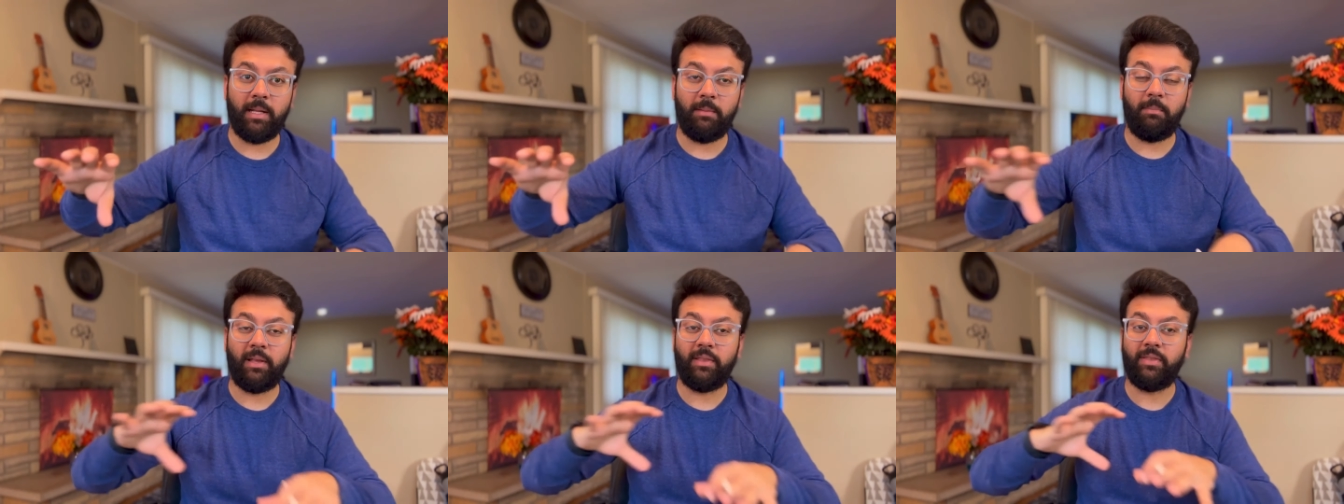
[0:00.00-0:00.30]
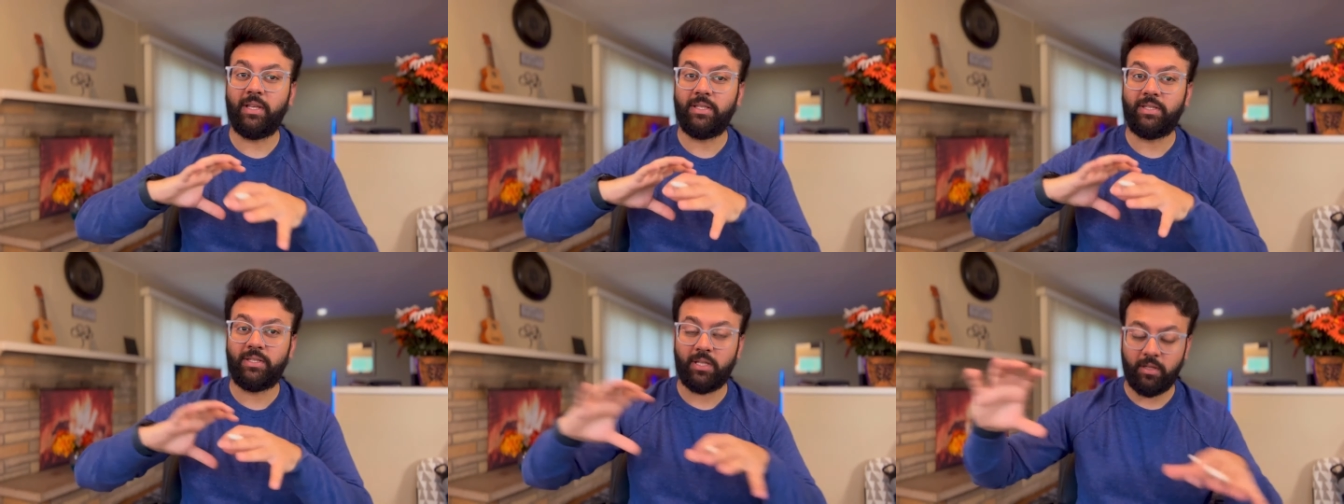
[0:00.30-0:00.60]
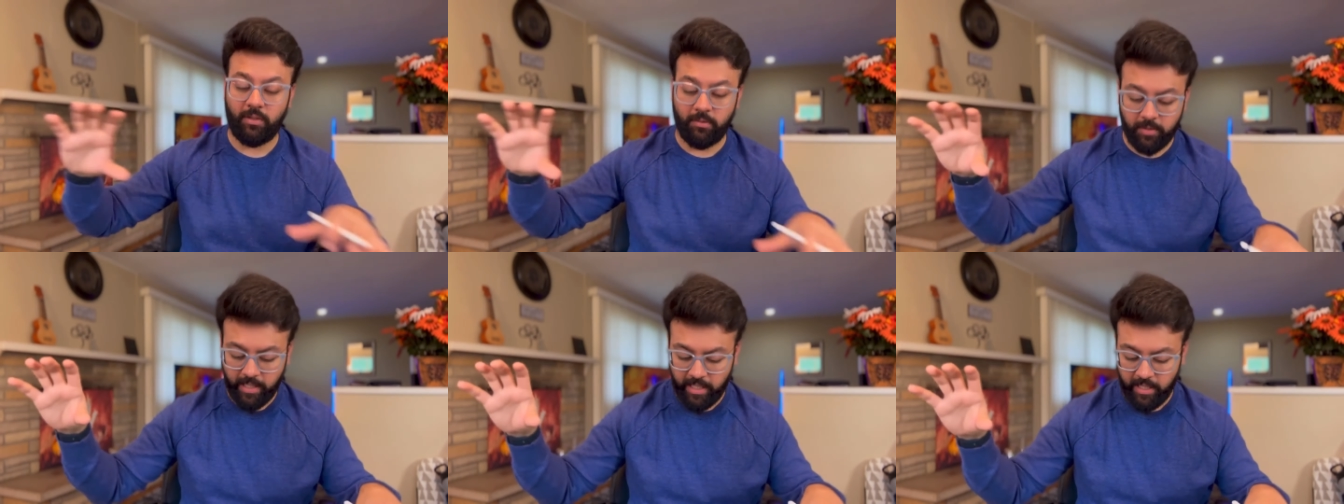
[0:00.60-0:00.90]
but that's a
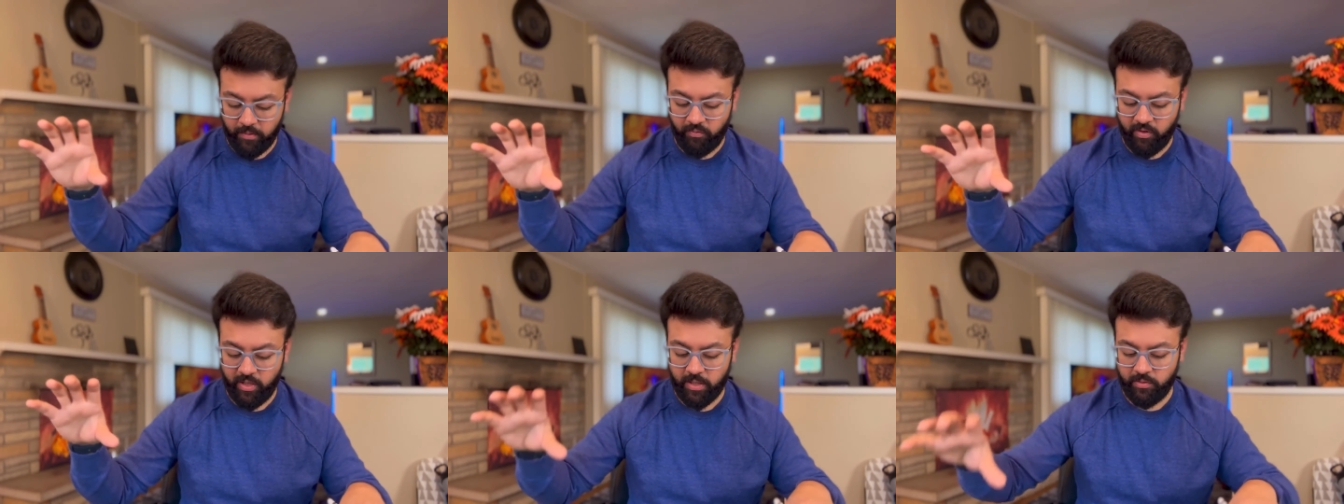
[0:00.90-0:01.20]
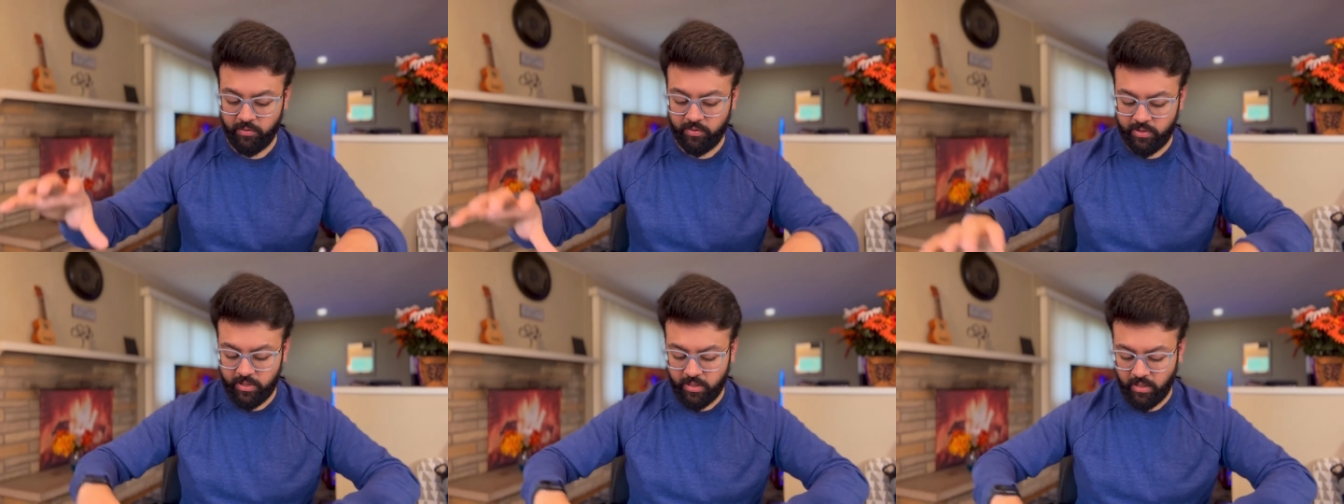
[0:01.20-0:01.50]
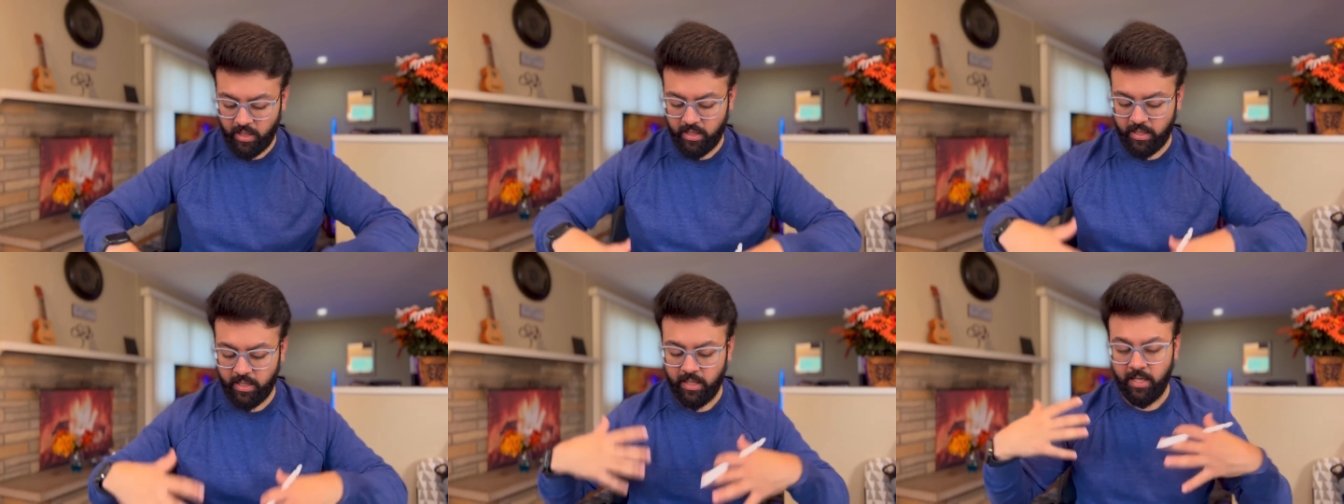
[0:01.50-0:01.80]
great way to
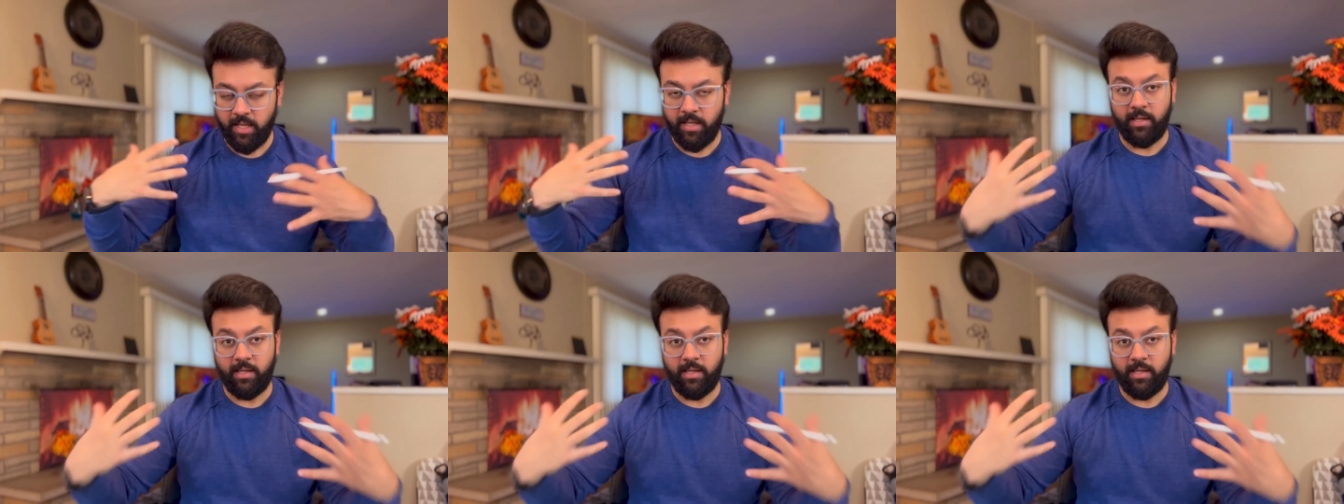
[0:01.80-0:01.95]
start